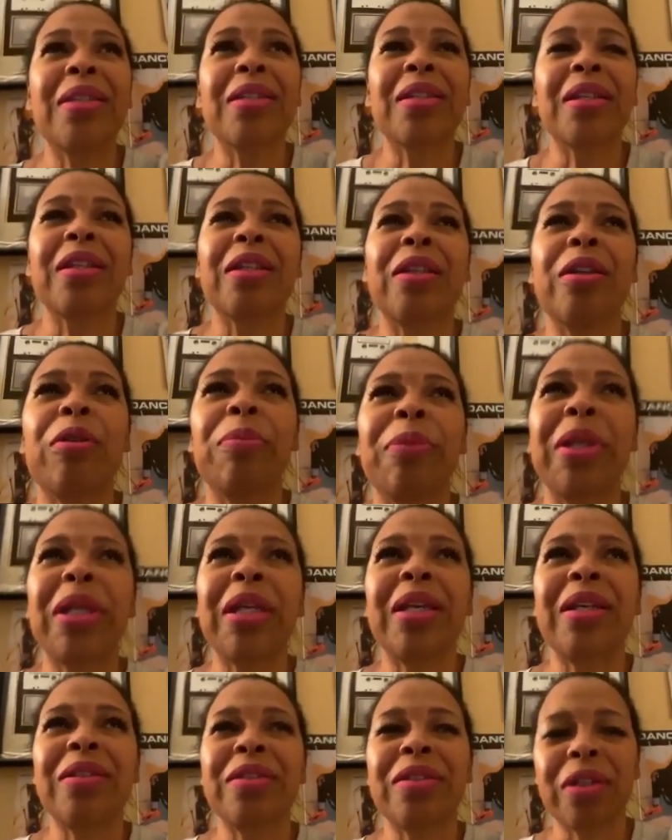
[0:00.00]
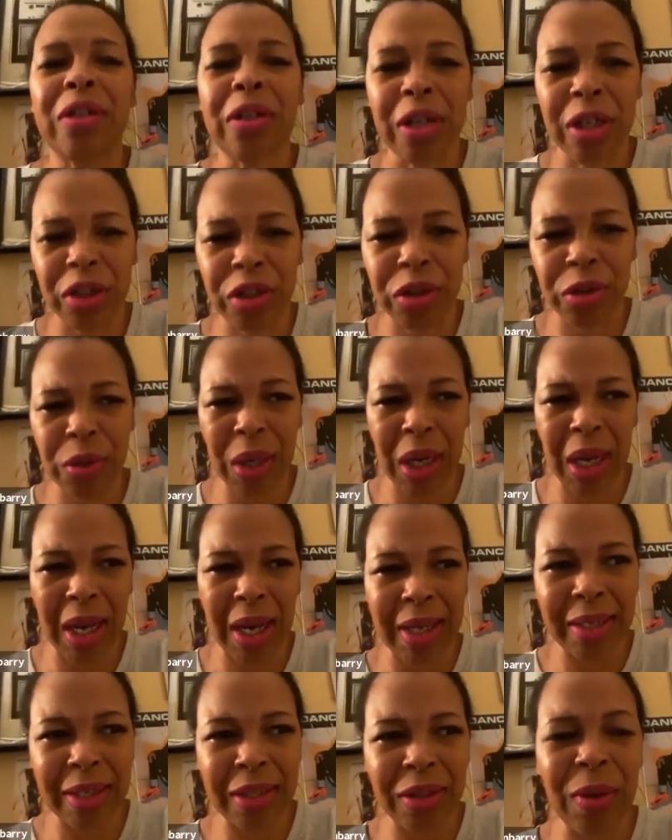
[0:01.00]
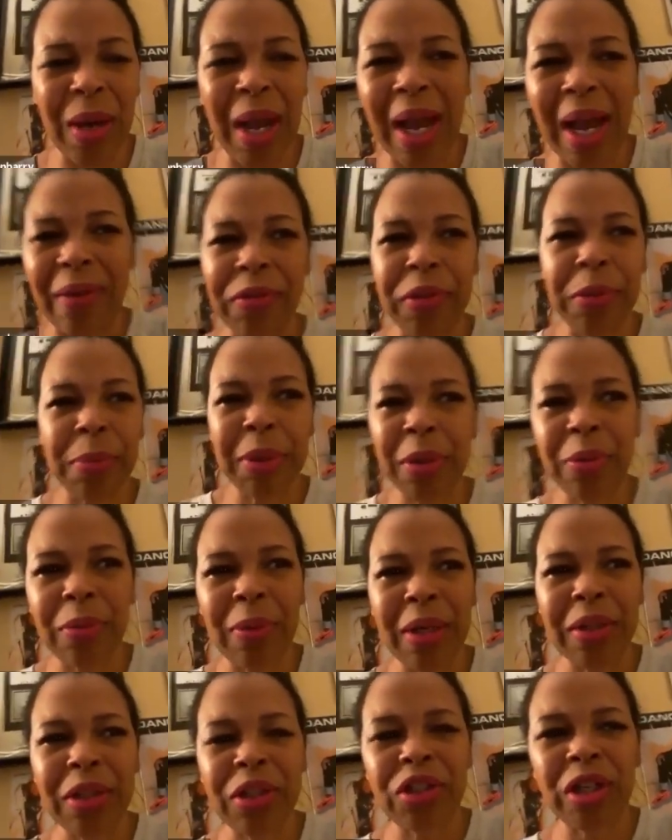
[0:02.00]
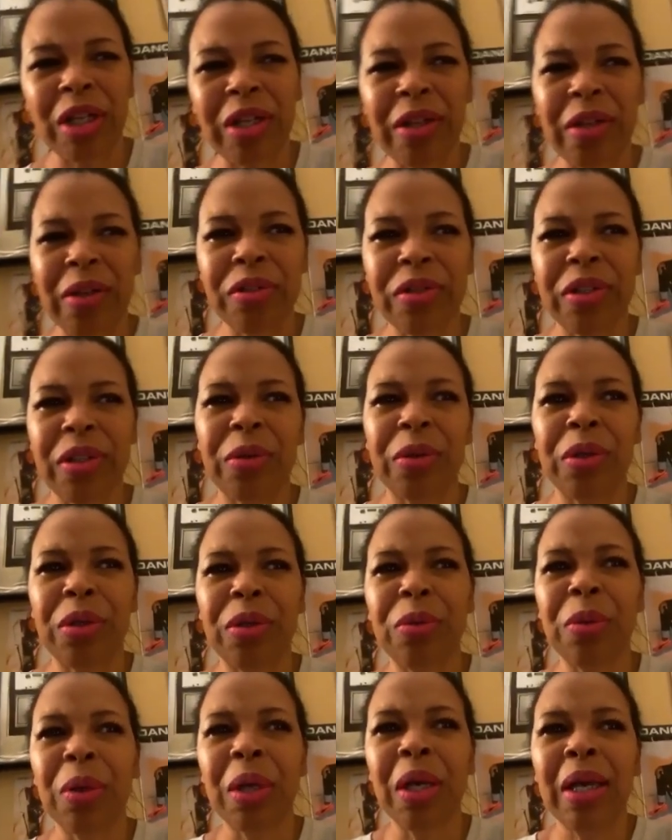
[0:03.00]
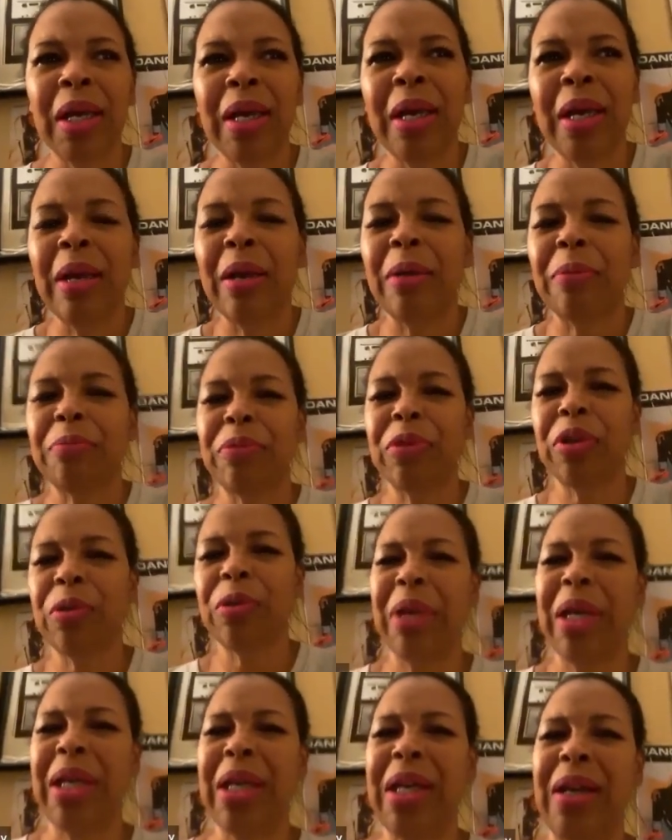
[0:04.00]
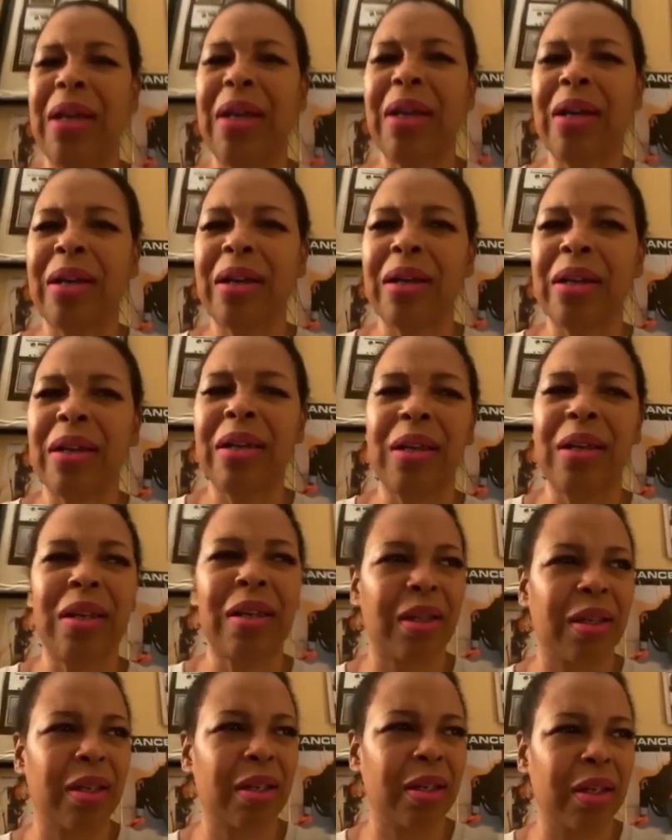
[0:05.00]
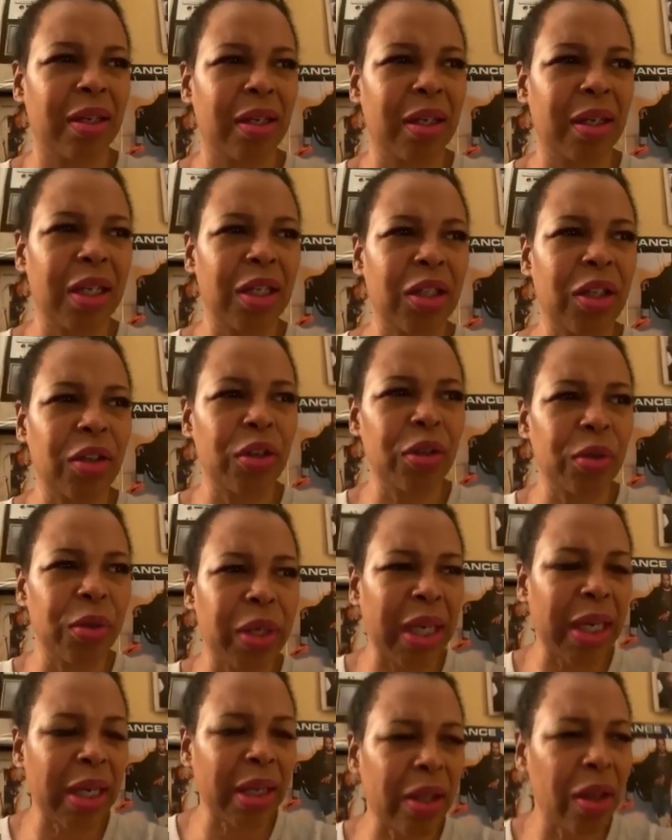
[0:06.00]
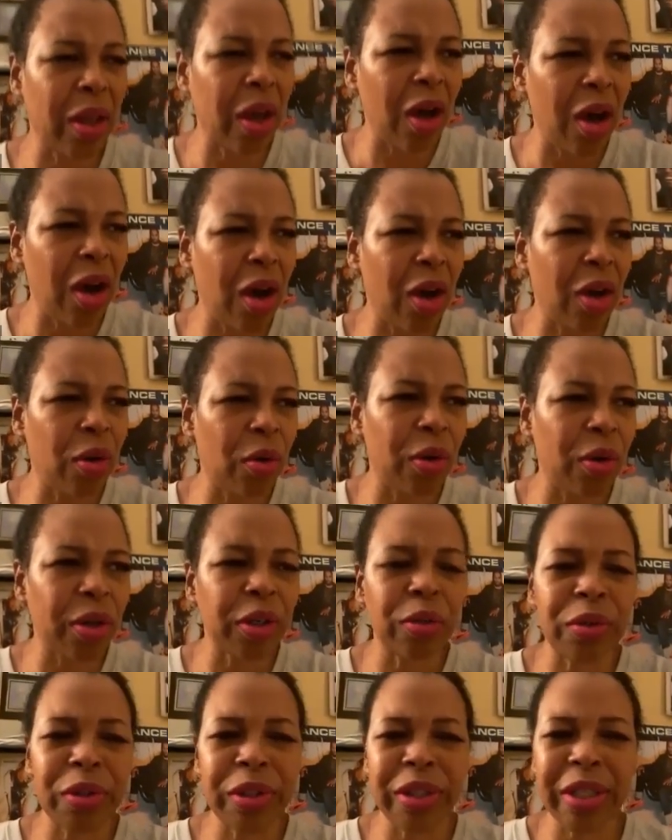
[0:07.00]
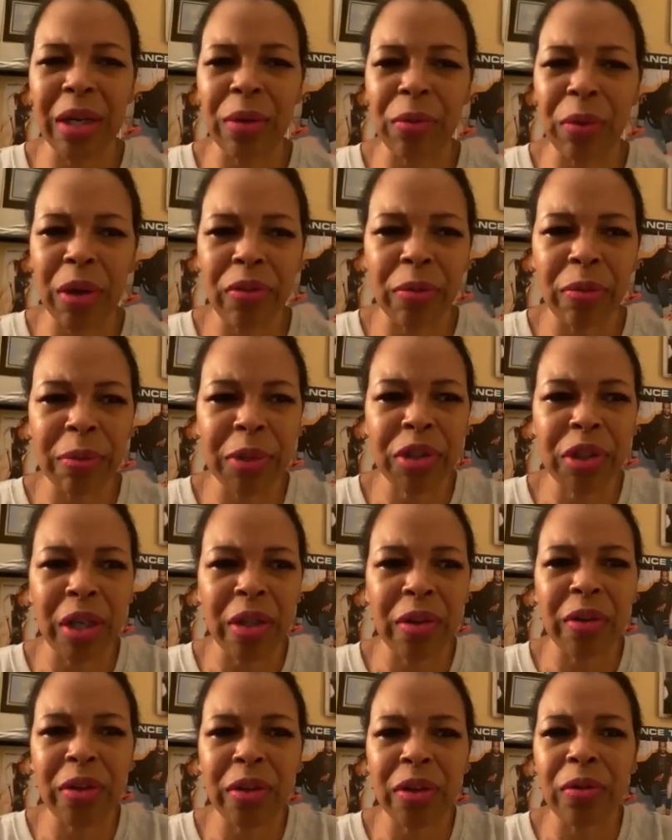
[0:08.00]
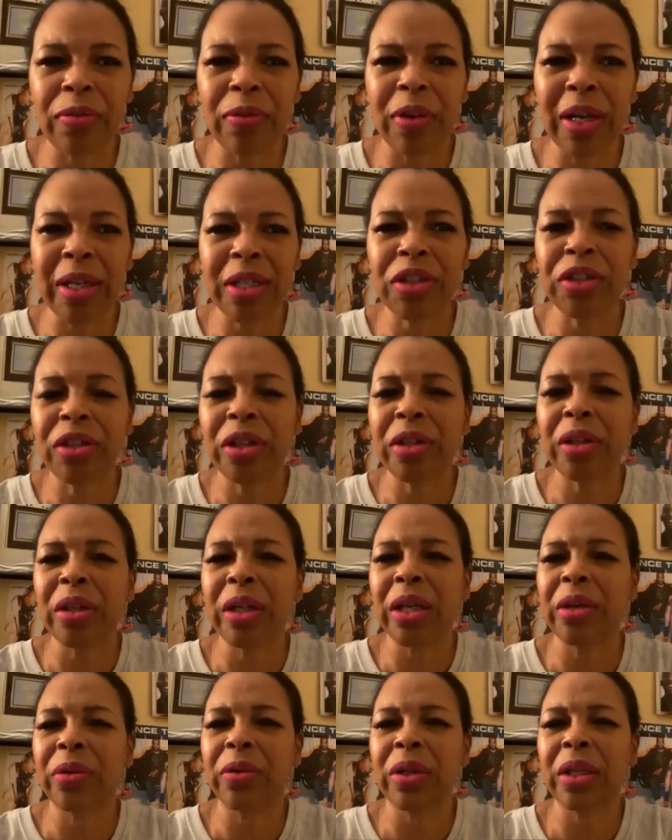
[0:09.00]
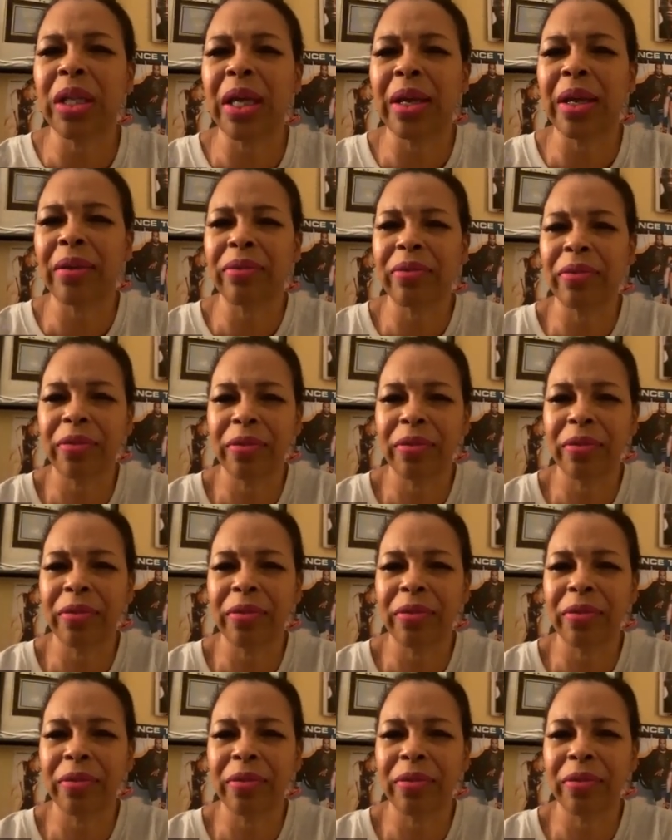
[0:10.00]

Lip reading: it's a little bit easier because you have to be around each other. So you make either you get along or you stay away from each other and you find each other later in life.